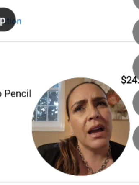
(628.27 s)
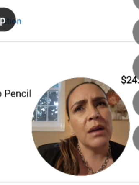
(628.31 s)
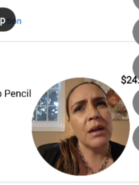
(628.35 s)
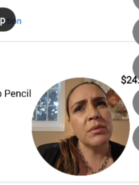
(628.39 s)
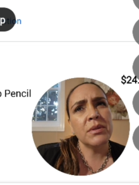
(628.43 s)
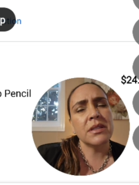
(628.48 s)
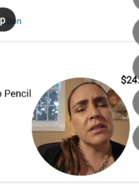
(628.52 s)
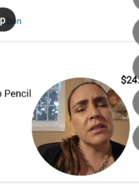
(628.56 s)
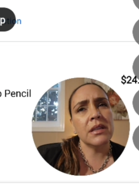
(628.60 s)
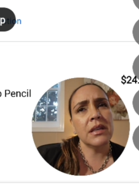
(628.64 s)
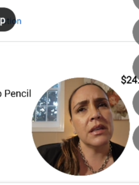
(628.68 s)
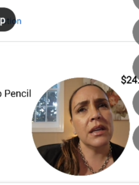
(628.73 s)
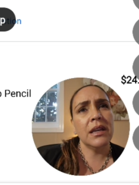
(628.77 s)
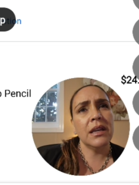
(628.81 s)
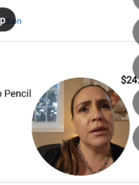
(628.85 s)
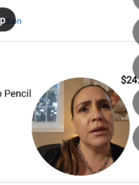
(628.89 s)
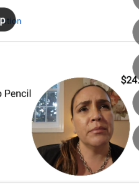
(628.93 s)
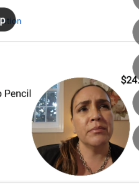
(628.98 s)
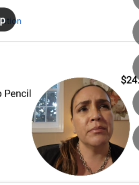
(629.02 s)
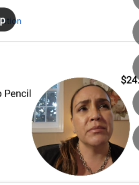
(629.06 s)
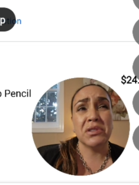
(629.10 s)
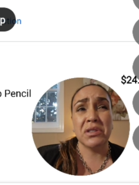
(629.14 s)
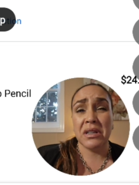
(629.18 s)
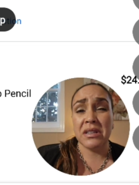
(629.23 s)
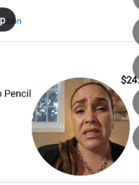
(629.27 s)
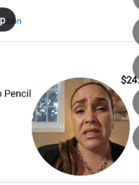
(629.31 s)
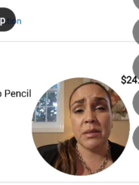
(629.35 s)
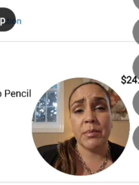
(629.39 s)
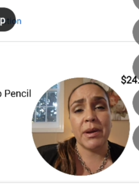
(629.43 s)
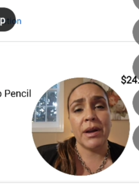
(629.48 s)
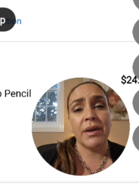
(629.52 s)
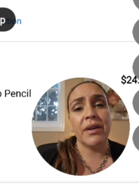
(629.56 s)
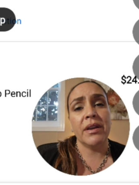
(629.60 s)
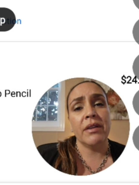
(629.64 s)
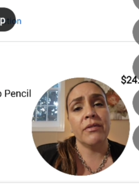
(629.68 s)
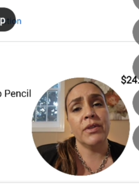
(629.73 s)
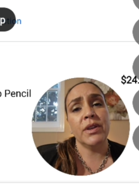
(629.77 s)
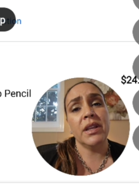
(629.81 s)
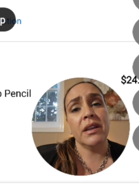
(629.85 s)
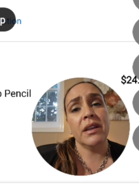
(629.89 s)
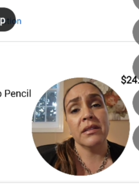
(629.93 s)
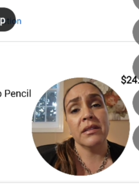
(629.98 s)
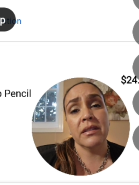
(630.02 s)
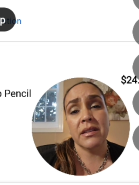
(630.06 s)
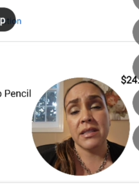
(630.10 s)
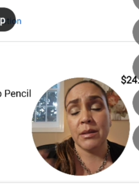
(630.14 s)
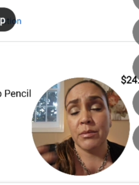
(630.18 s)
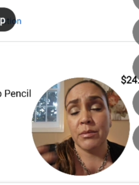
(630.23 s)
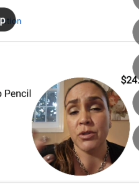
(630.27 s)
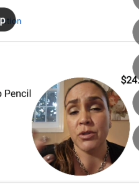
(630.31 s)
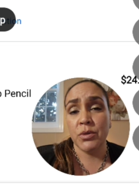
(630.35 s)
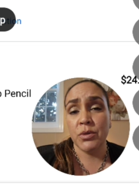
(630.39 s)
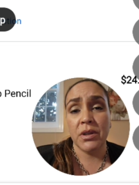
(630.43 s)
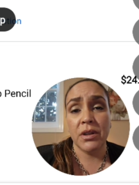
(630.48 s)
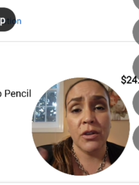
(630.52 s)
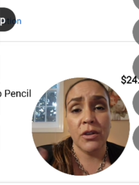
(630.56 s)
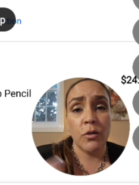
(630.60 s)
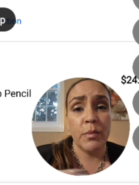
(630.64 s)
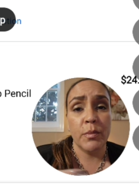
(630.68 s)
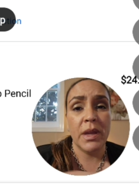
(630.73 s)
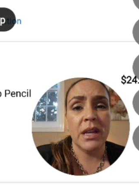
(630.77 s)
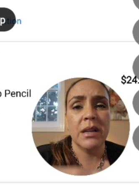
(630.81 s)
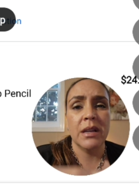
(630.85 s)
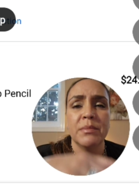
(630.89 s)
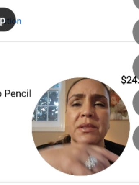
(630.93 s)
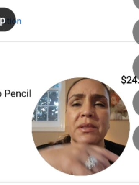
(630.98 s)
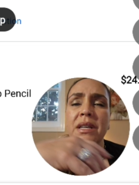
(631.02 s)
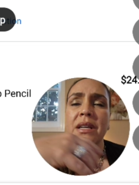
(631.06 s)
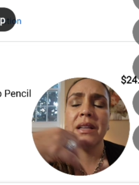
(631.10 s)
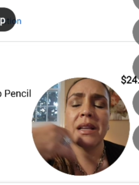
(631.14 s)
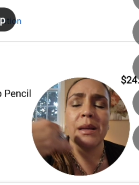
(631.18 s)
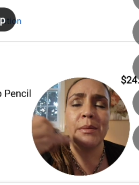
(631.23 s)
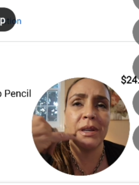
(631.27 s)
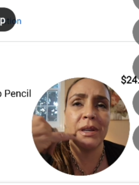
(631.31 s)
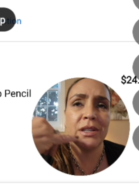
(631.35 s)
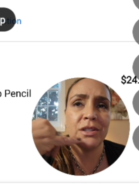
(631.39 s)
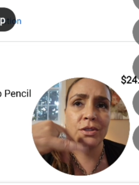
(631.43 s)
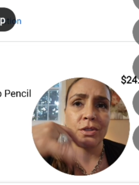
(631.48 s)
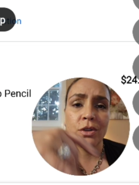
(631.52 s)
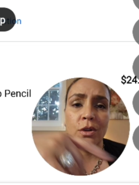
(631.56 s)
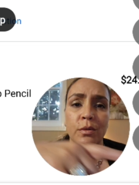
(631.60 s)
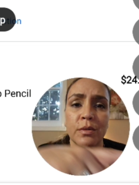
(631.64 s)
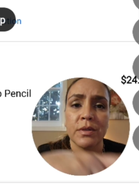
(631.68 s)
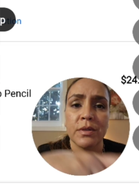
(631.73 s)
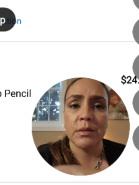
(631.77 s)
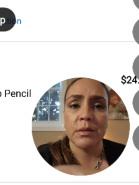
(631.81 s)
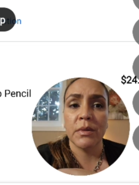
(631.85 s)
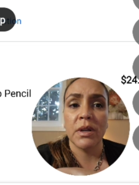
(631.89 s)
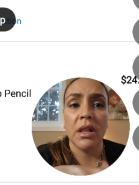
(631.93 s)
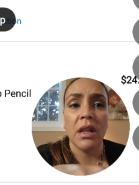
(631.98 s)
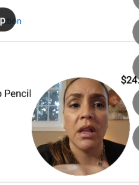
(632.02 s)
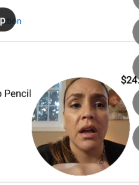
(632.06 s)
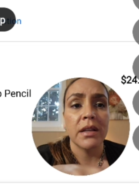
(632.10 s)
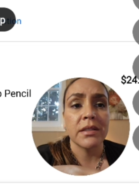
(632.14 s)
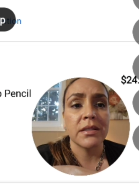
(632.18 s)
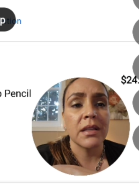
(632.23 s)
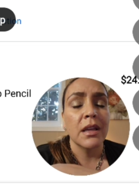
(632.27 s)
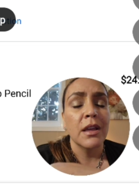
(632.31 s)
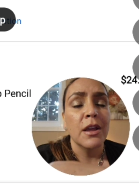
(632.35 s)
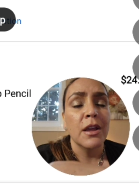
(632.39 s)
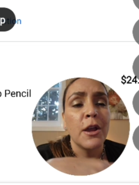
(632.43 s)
would say, just about every day, unless I'm doing a no makeup day, and I might just go with some gloss.